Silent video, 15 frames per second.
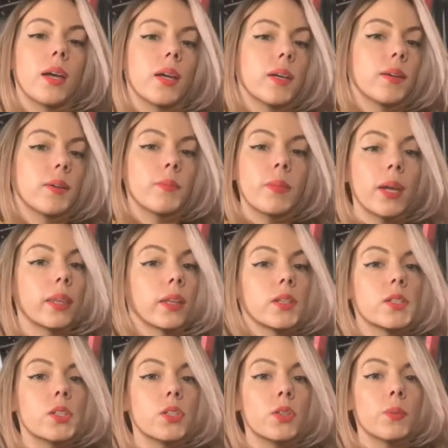it might look
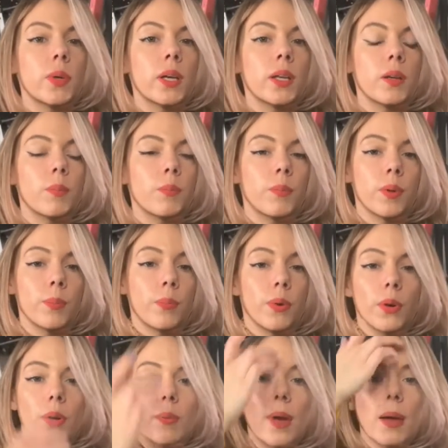stupid, but put a
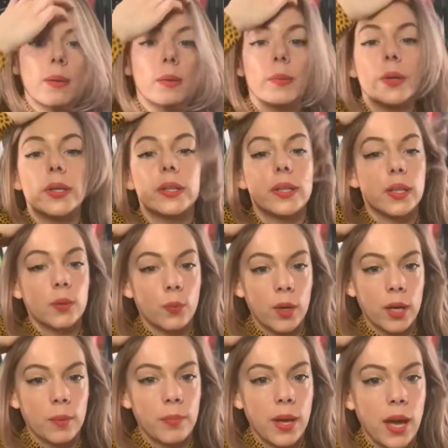bobby pin and wear it
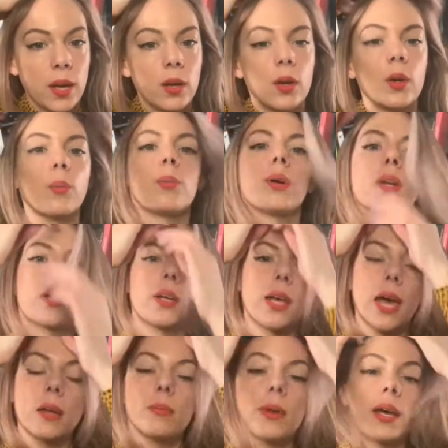back, or put a
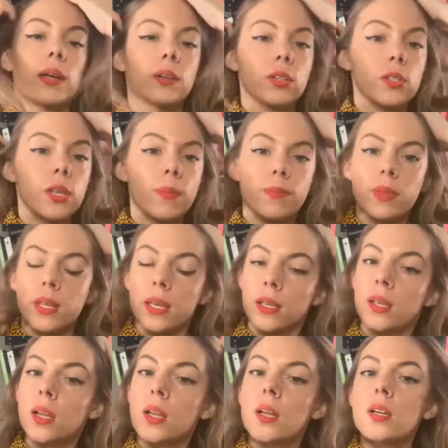headband or something
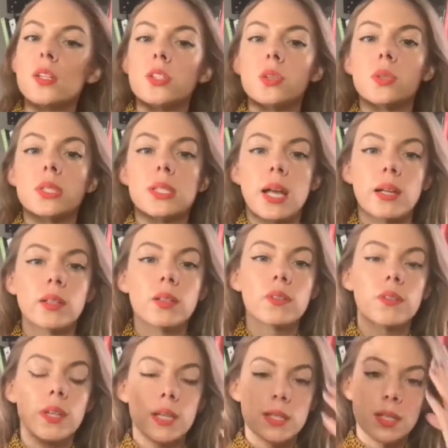so it's not in your
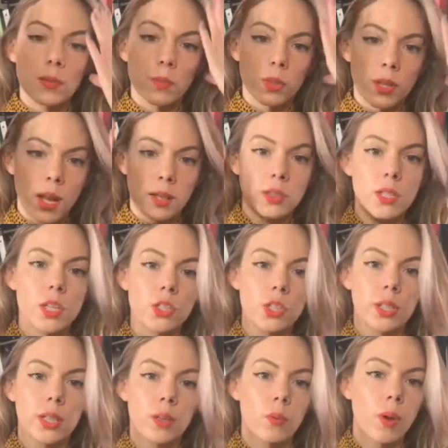face and we're not touching
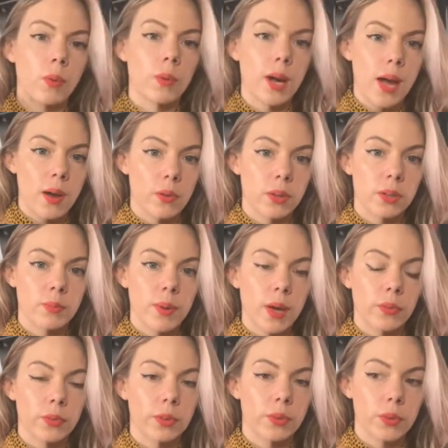it while we're out and about in the
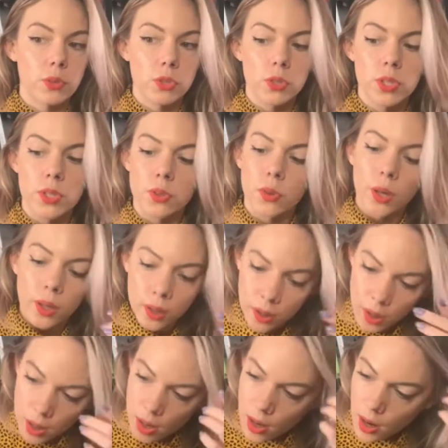grocery store.
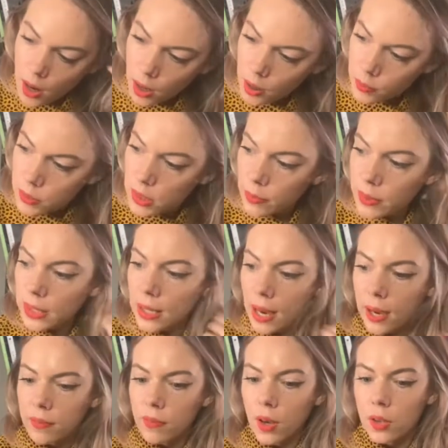Something I've
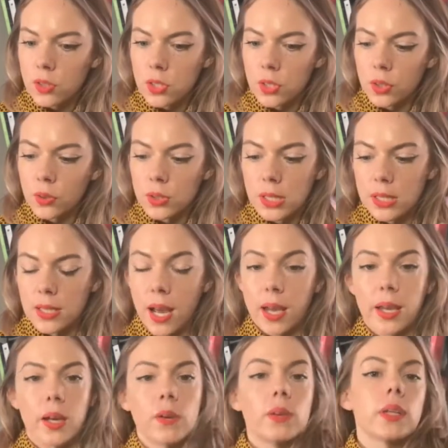also, this is not hair
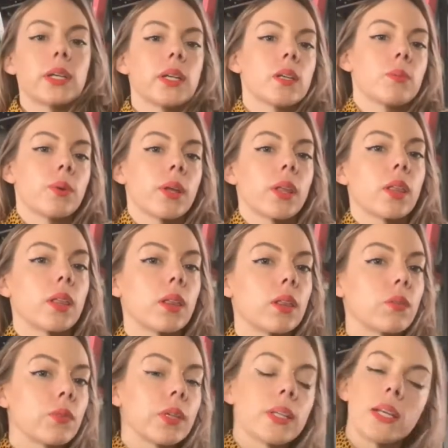related, but
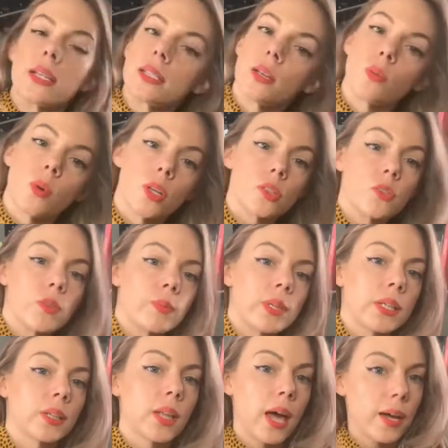realize that works for me a
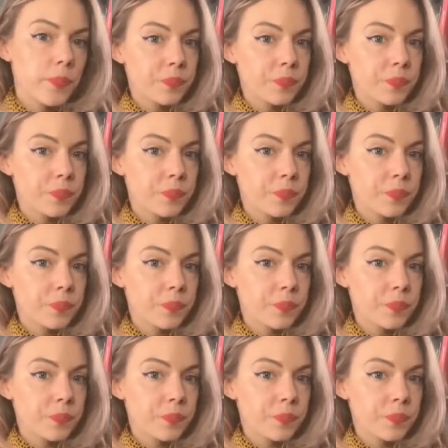lot.